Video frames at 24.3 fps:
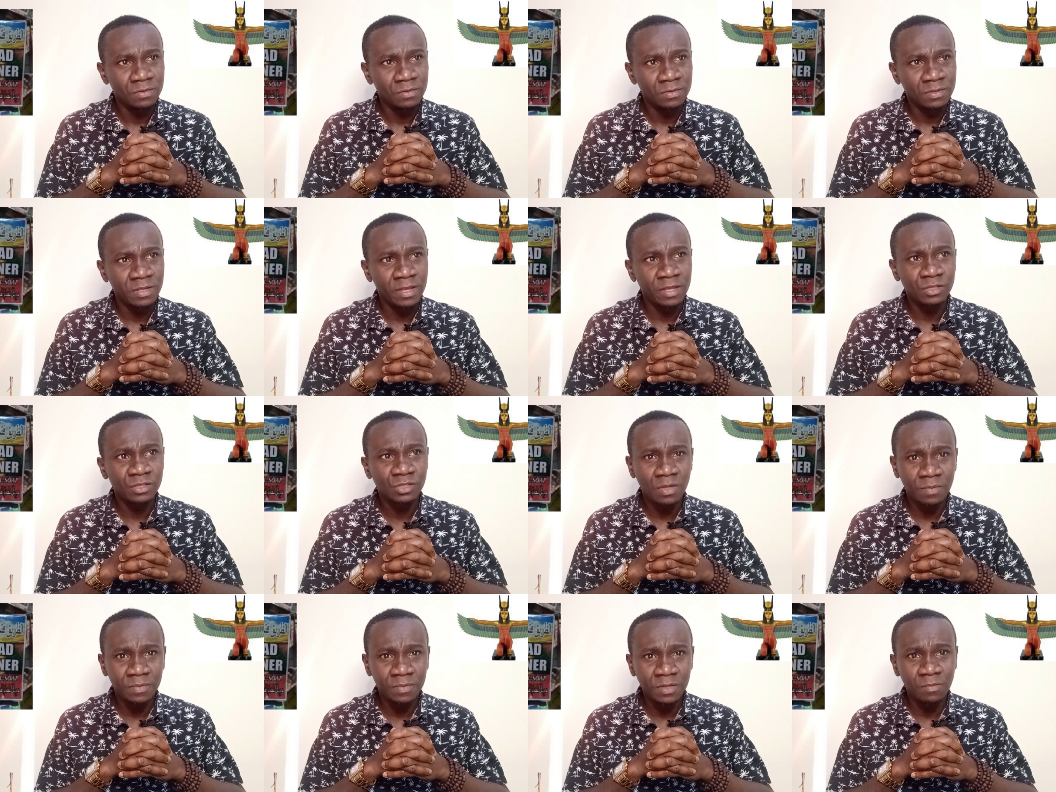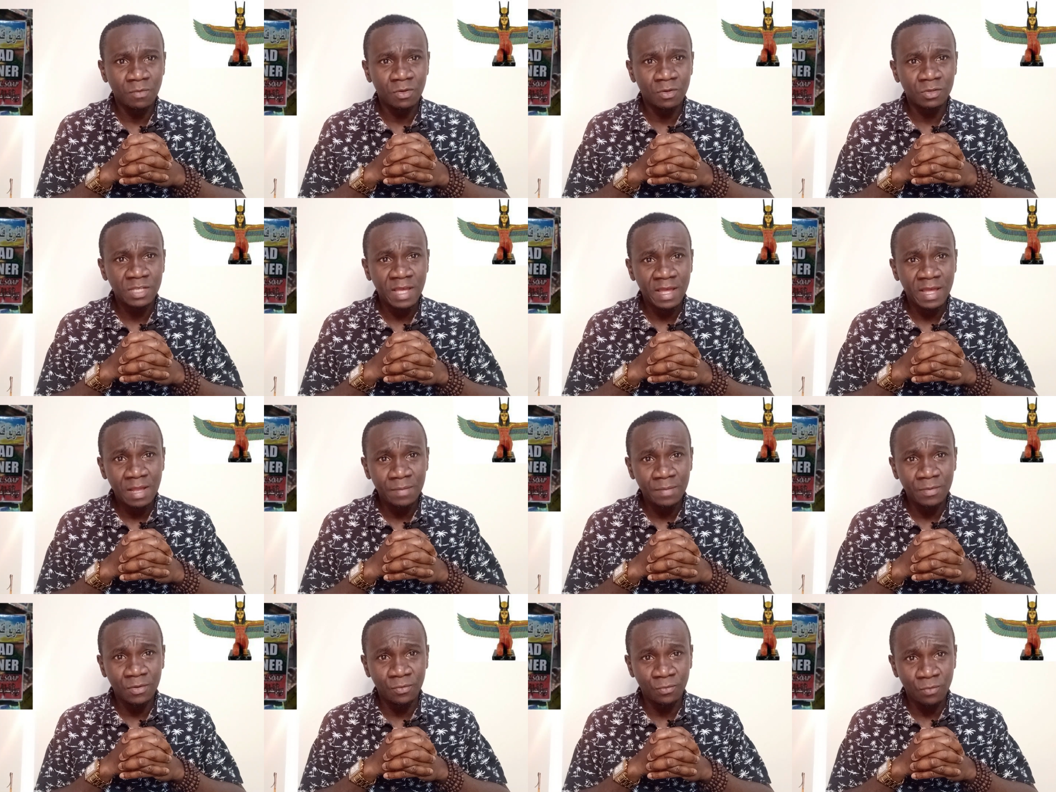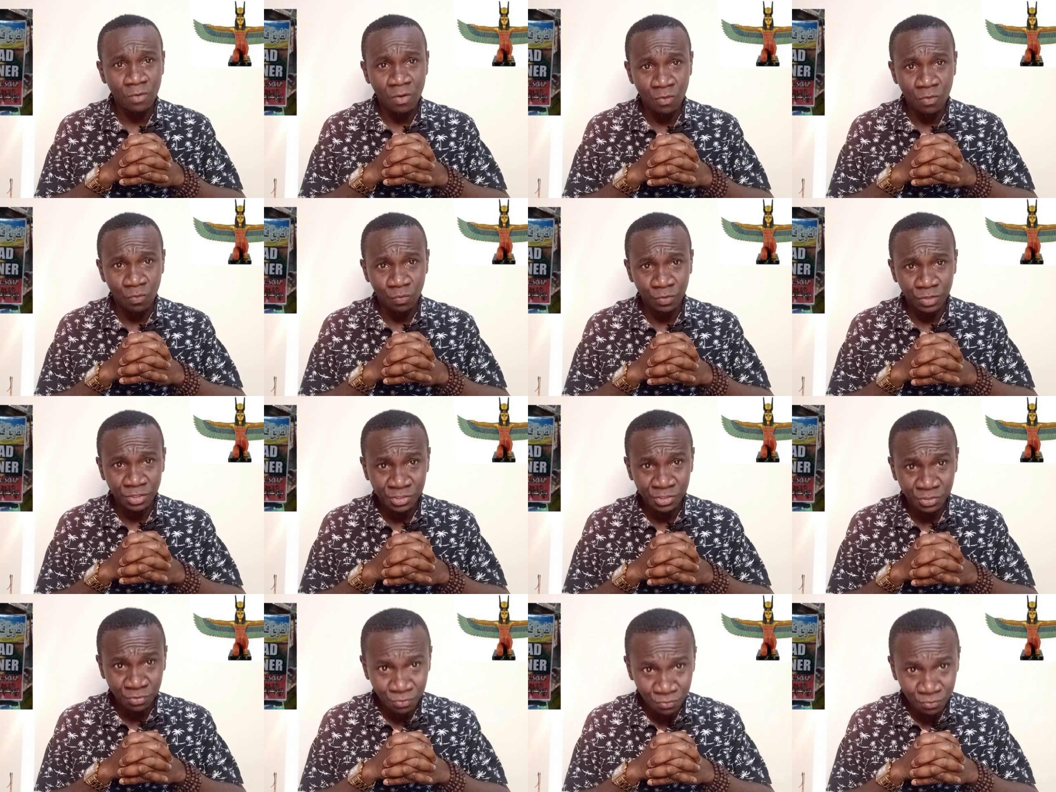then something must either be wrong
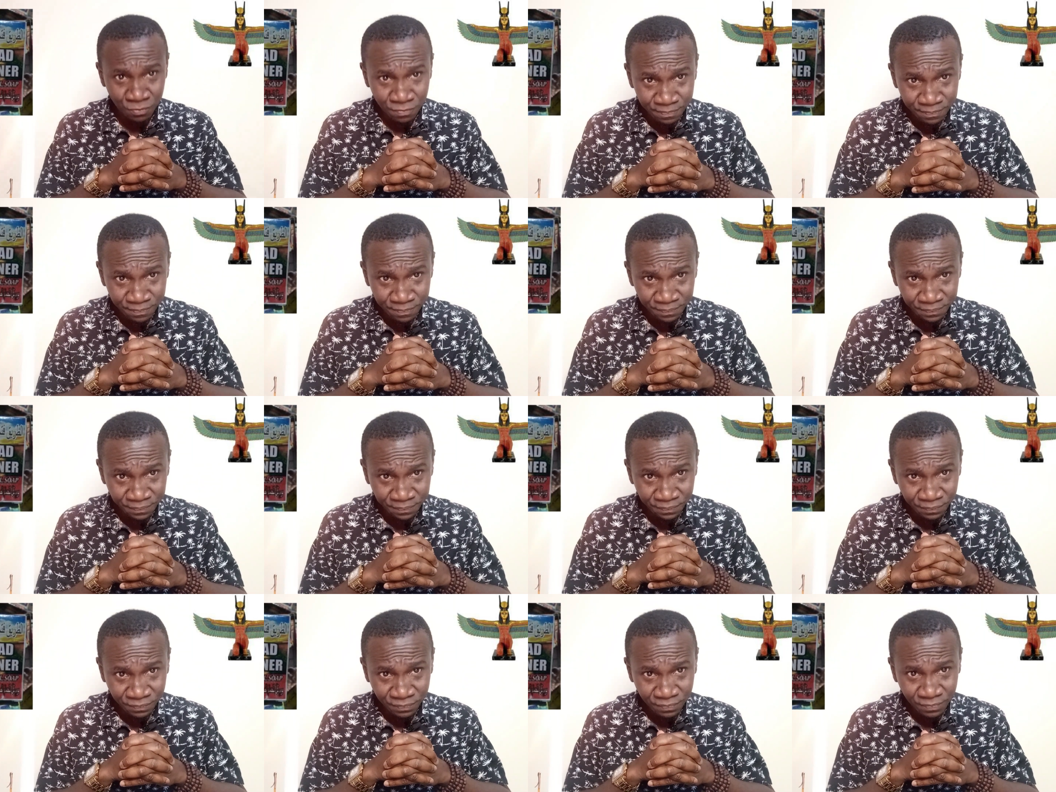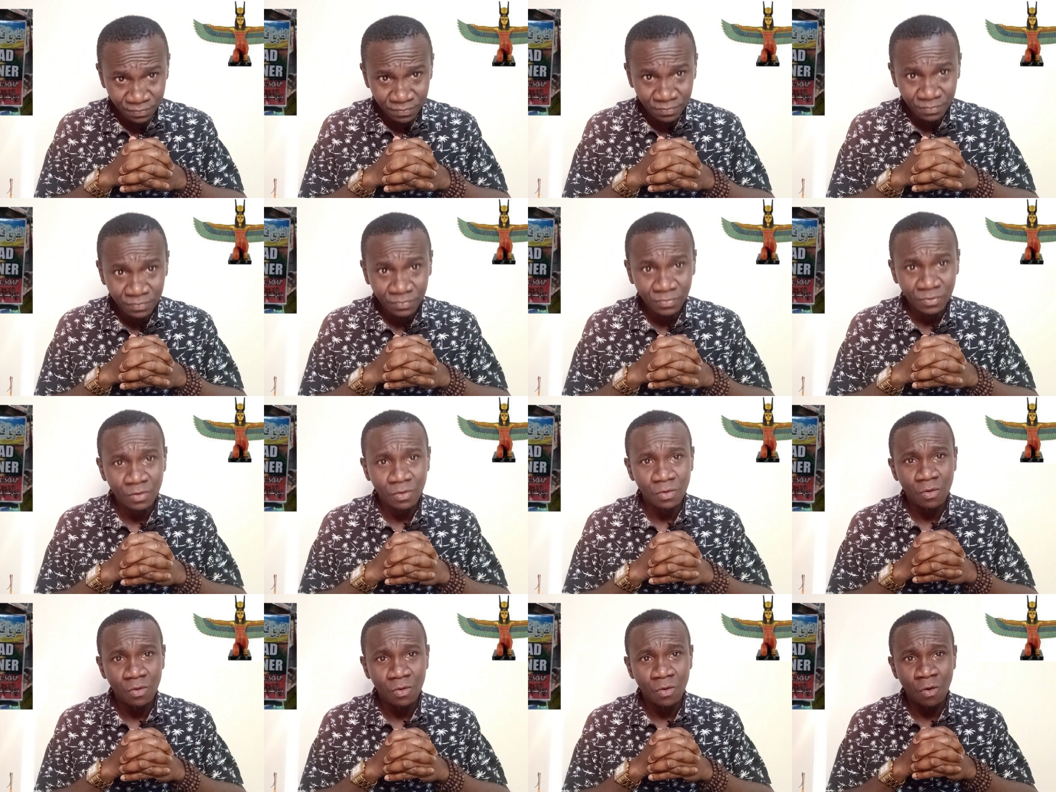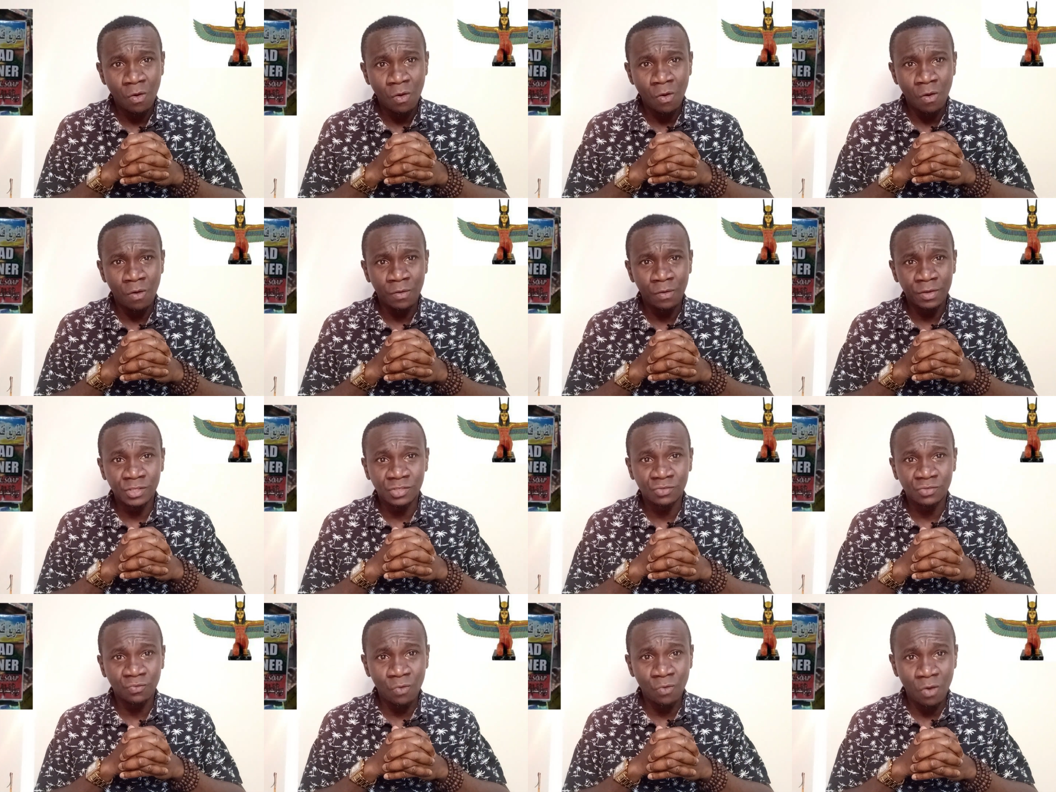with you or
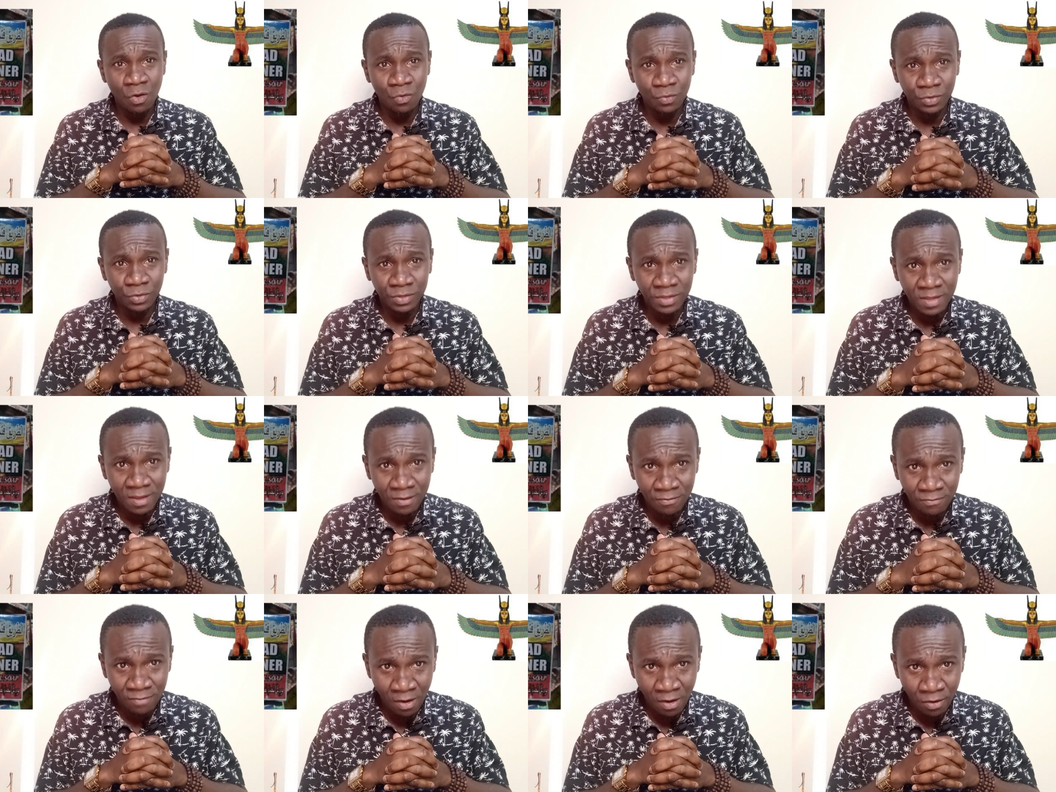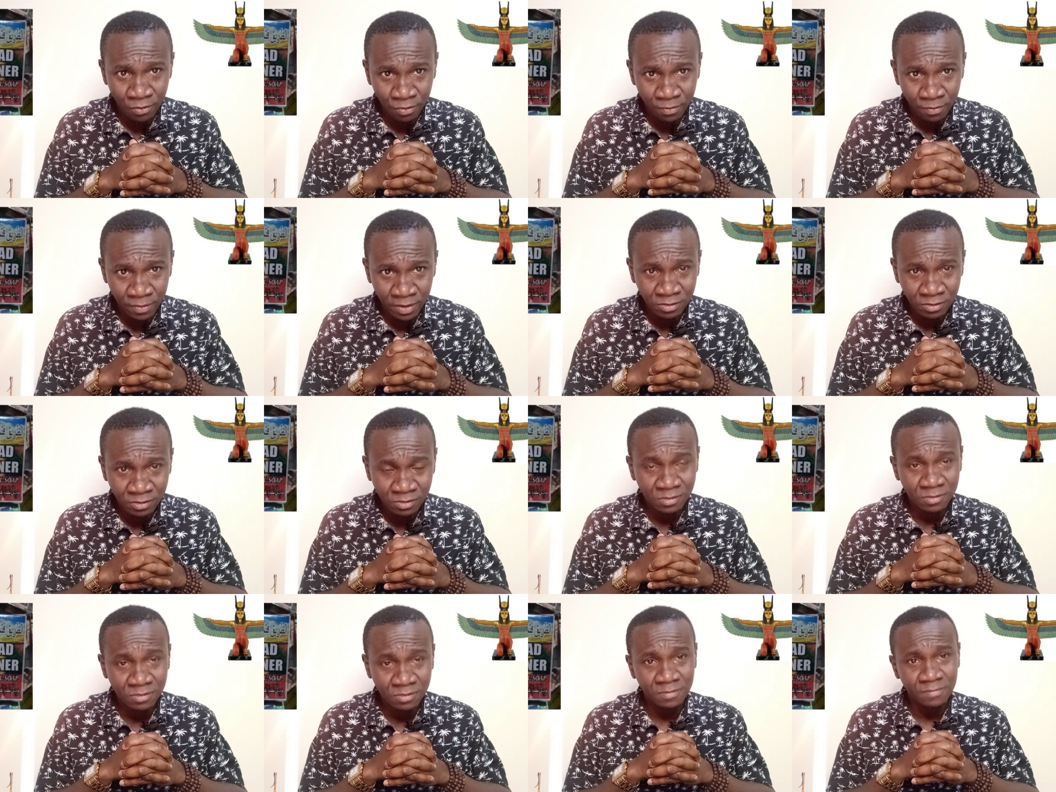it's wrong with the environment.